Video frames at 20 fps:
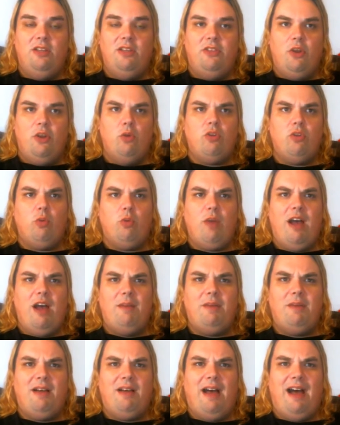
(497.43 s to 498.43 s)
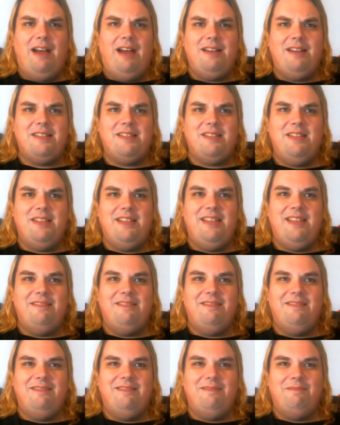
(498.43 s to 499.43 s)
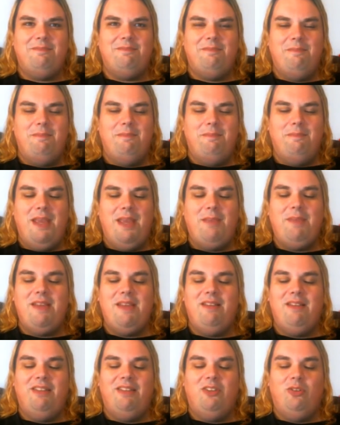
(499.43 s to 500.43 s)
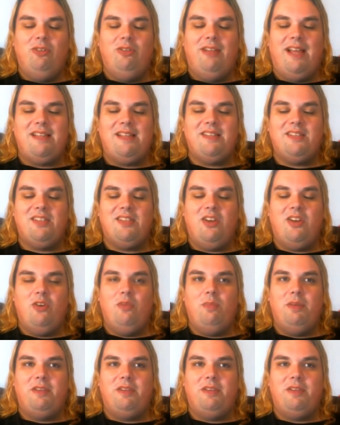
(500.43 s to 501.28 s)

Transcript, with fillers: Though Kurama, honestly, maybe a little less so,